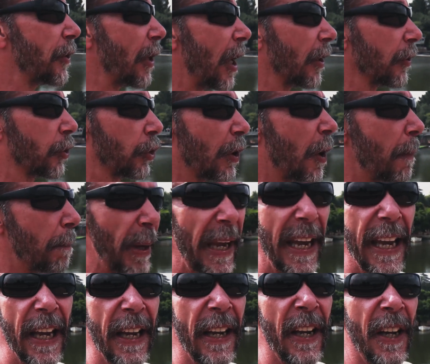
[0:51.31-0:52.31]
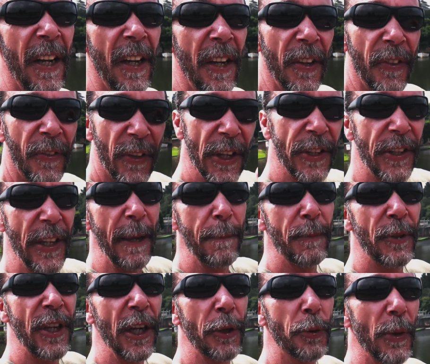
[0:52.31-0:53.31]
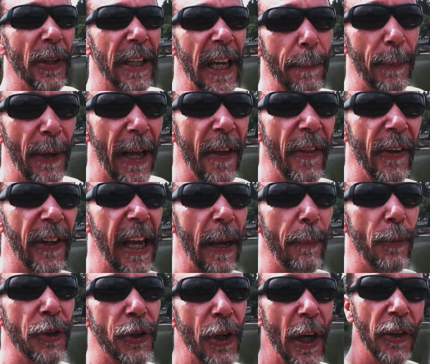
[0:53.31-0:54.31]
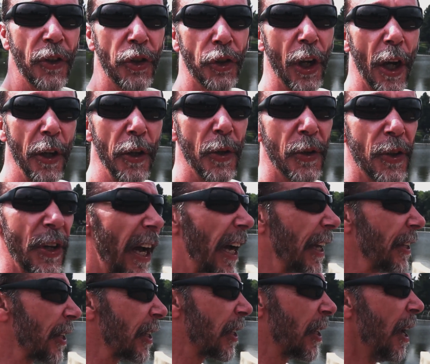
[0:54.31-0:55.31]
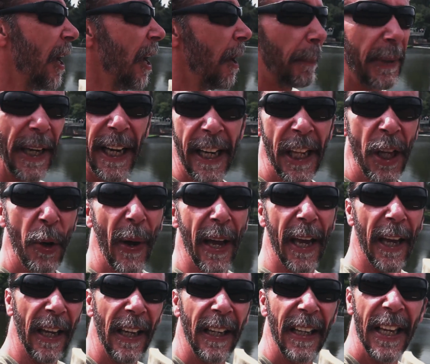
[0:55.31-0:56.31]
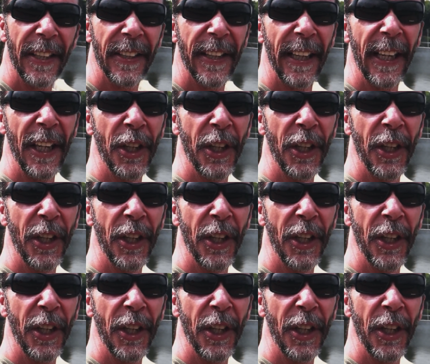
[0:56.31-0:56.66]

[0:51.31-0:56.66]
I'll compare this M6 with a couple of other cameras so I can show you sizes. But anyway, let's get